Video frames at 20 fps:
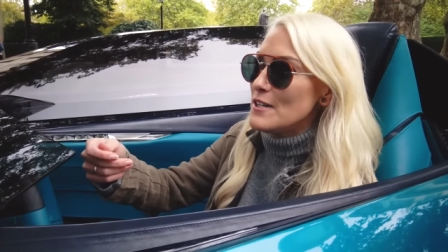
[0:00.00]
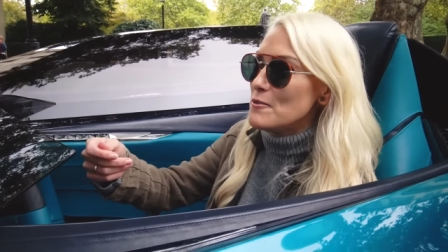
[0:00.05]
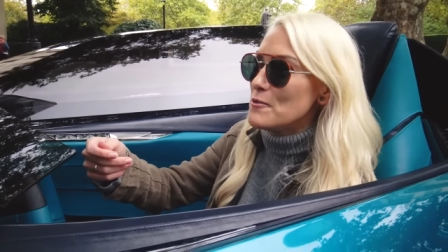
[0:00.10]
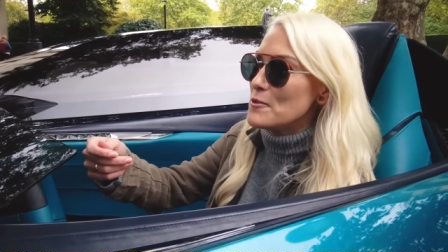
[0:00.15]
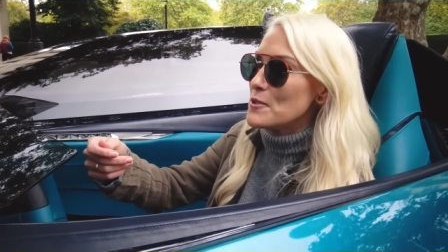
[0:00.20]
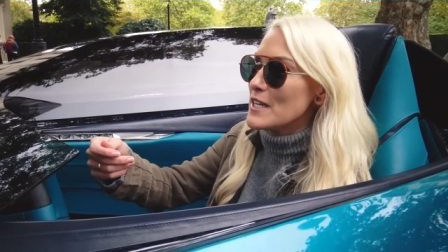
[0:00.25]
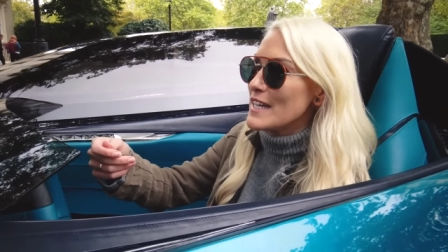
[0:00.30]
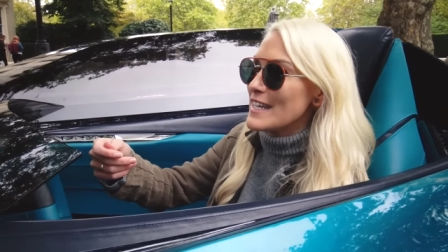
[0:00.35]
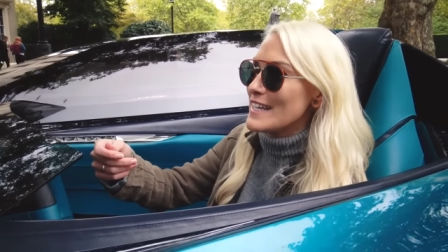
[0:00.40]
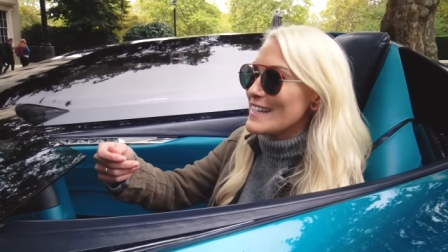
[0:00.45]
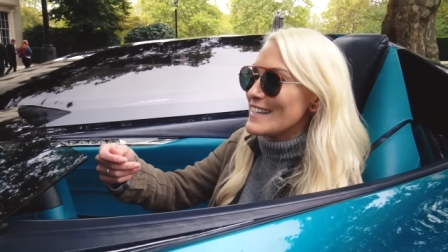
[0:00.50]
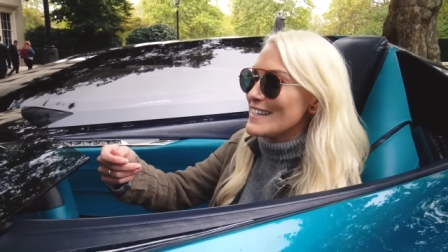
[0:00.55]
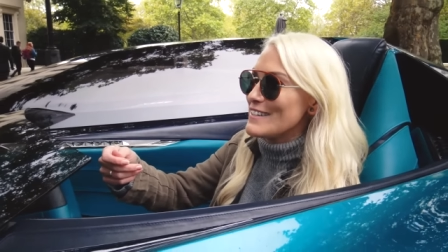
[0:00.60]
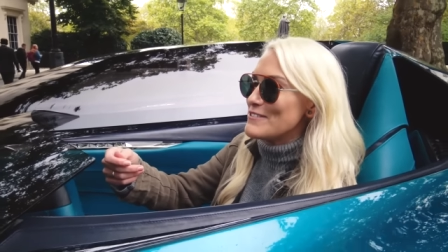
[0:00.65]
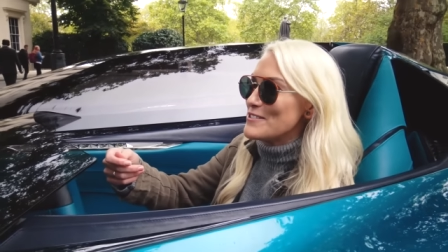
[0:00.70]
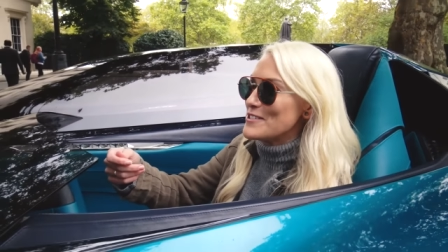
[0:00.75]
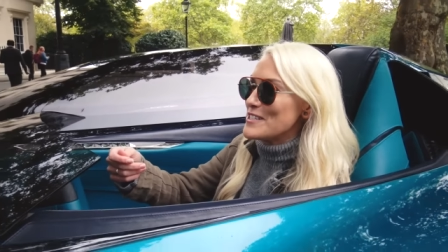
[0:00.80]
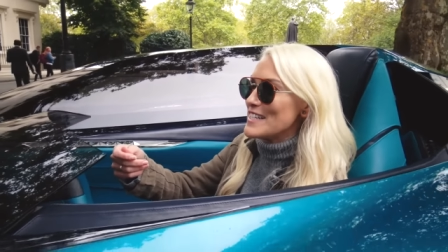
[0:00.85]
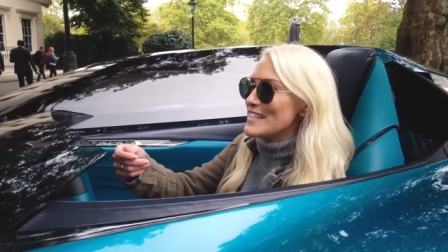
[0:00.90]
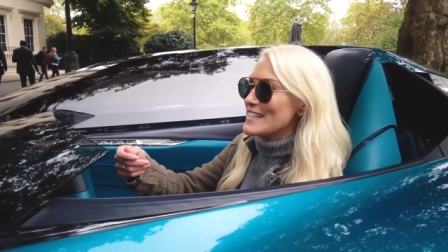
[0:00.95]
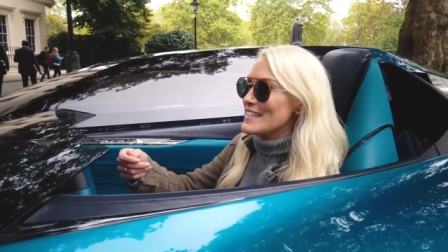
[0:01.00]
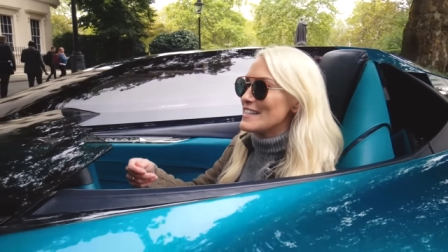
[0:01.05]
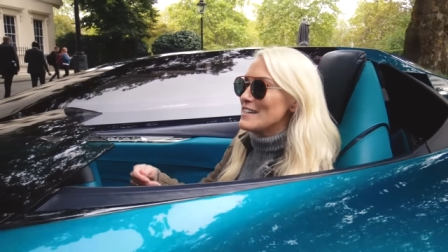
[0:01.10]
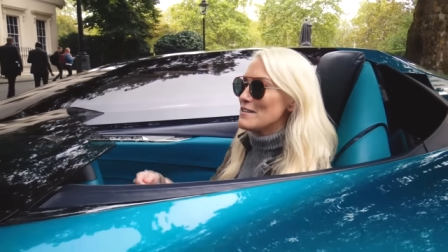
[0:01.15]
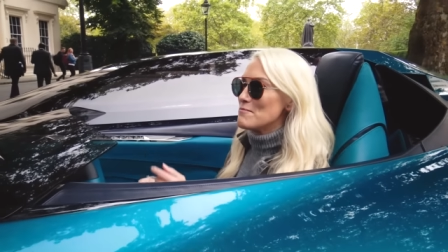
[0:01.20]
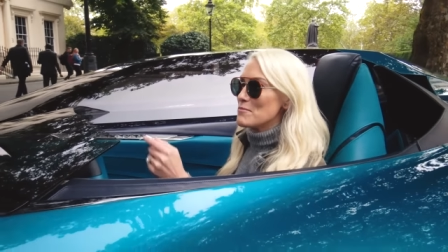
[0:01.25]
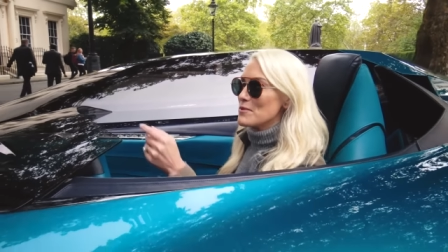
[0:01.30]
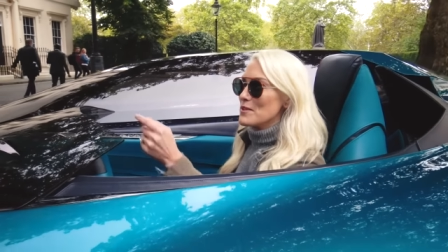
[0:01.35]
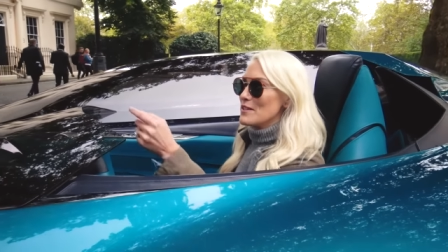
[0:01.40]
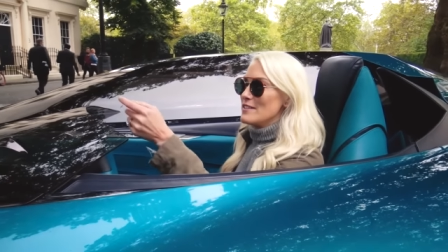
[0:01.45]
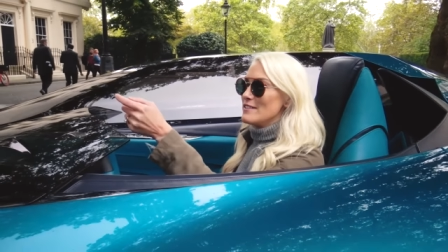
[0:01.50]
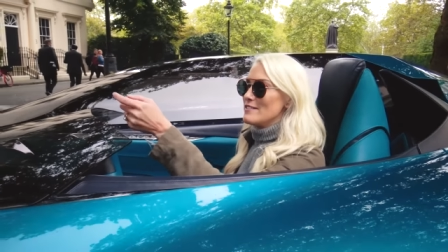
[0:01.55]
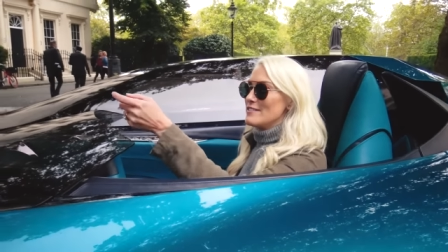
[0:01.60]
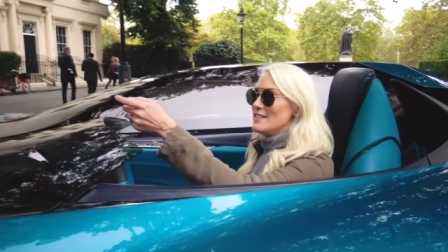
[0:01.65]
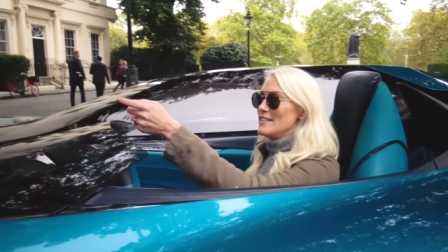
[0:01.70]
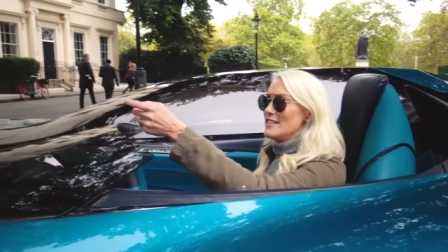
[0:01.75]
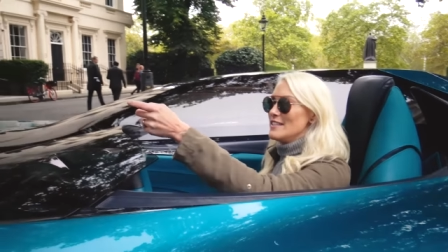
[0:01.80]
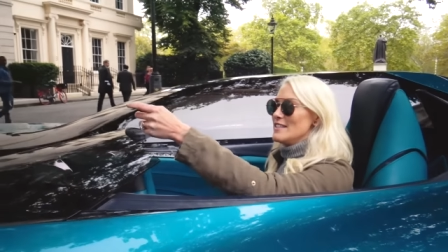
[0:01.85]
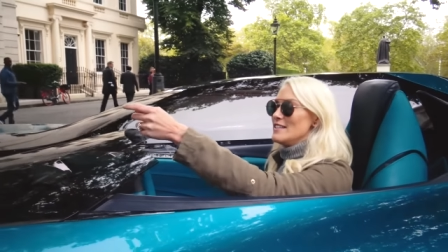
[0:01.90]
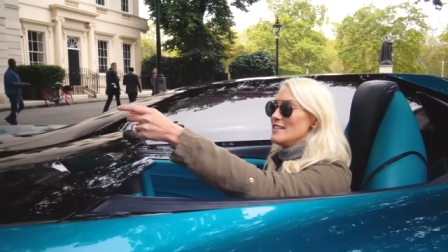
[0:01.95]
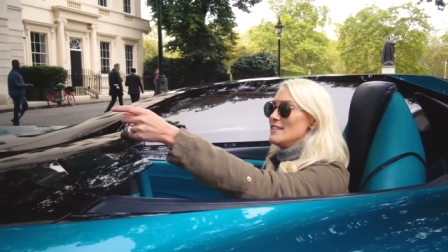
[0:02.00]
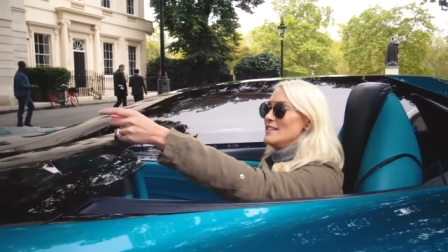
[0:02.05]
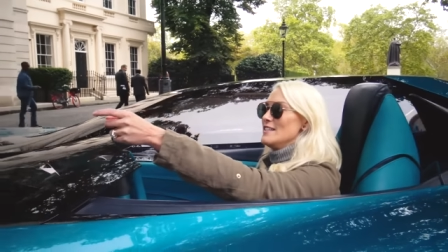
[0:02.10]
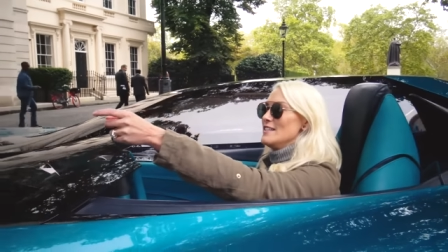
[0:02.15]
We'll get an umbrella in the